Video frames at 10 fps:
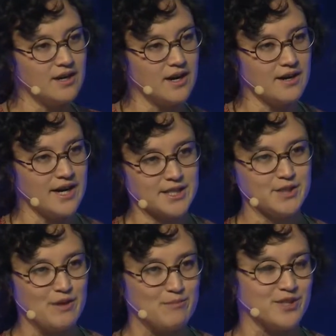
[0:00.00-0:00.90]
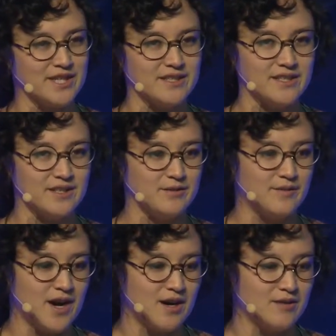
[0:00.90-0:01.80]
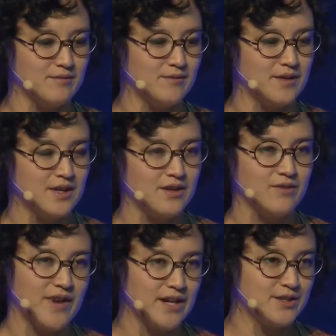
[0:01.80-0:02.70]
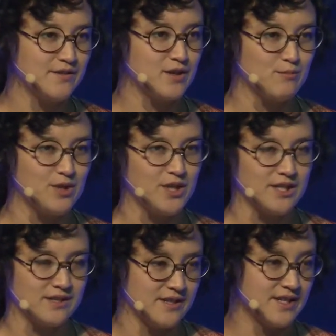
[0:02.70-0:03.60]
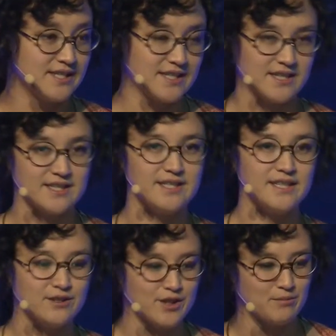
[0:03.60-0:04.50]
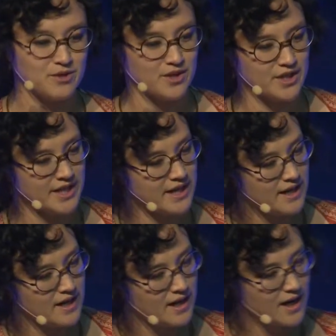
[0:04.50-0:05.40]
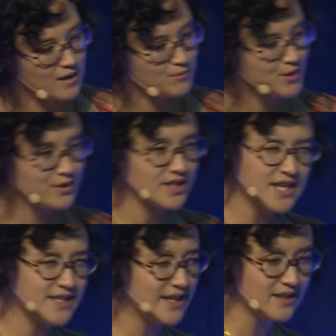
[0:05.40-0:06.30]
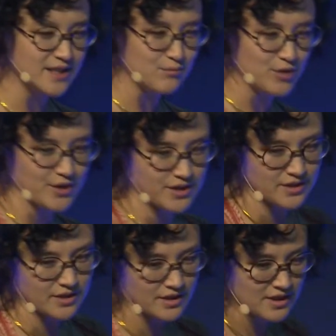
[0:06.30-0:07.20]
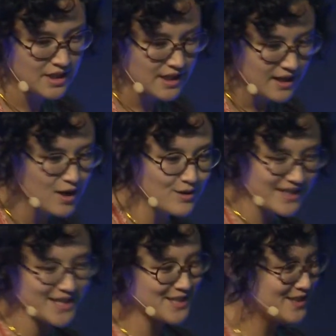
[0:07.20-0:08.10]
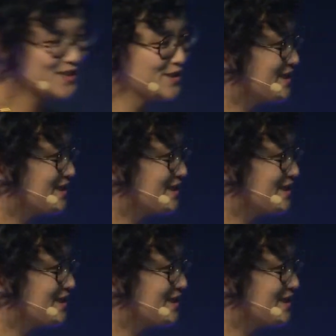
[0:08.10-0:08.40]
are actually representative of the values of the communities, the things that they see in their community. So it's not entirely impersonal. Oh, and actually, this is